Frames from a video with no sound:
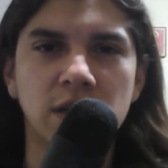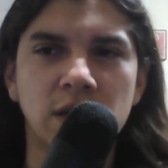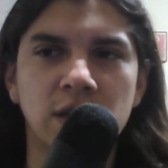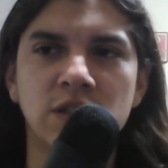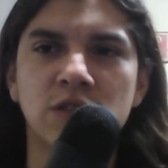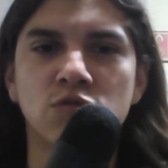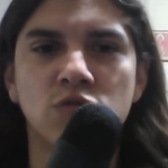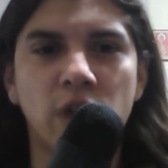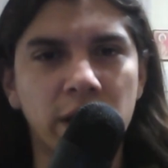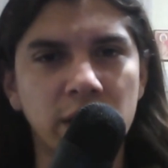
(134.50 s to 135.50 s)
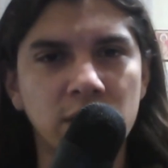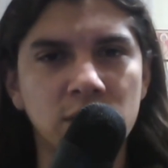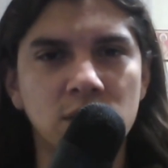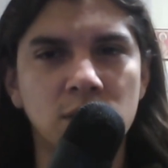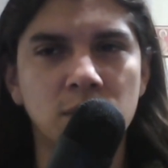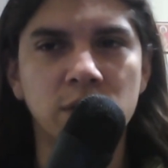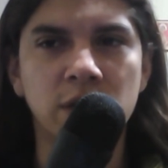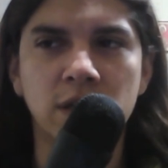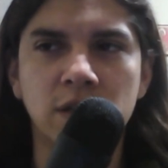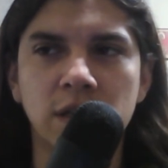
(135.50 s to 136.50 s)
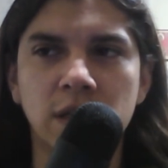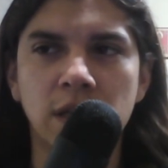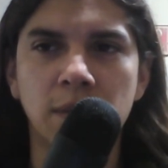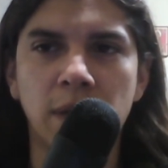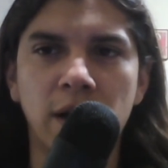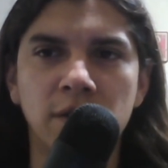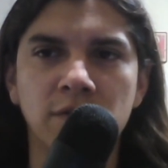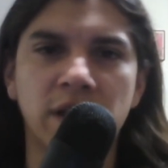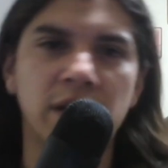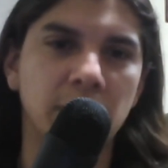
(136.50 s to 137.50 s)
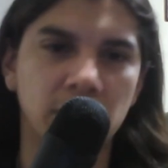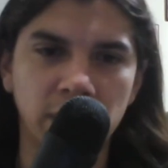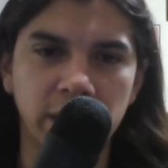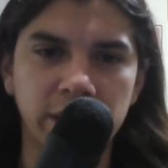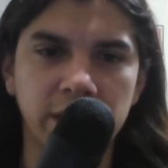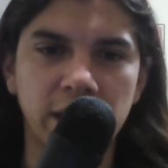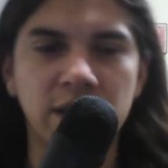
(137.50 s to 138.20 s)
his writings, particularly about Vladimir Lenin.